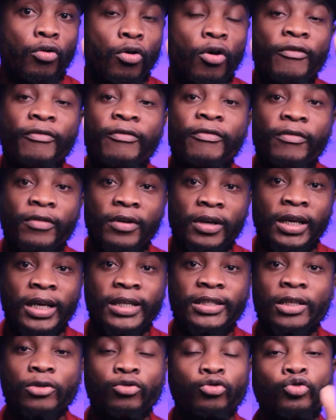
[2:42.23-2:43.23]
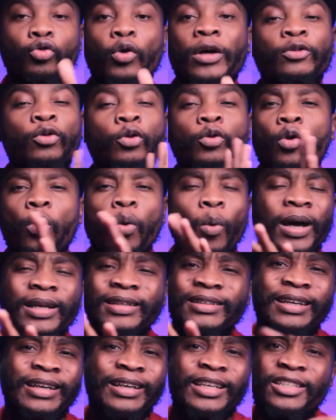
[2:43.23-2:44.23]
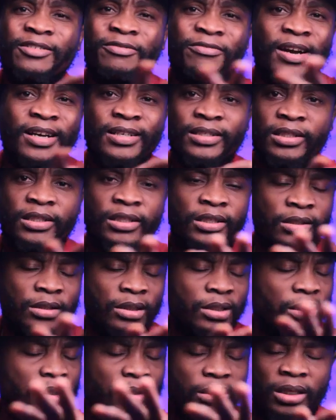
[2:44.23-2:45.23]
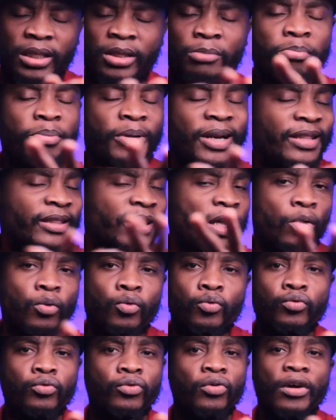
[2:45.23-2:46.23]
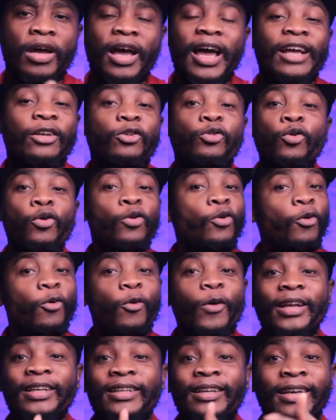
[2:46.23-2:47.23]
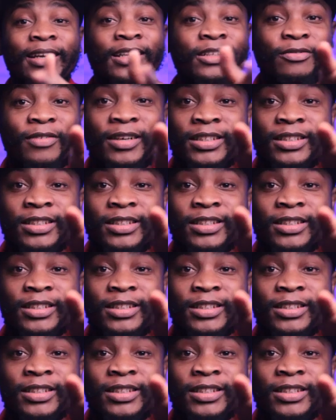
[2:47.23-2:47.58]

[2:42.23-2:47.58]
of grace and truth. So I don't know what grace functions in brotherhood. I don't know what grace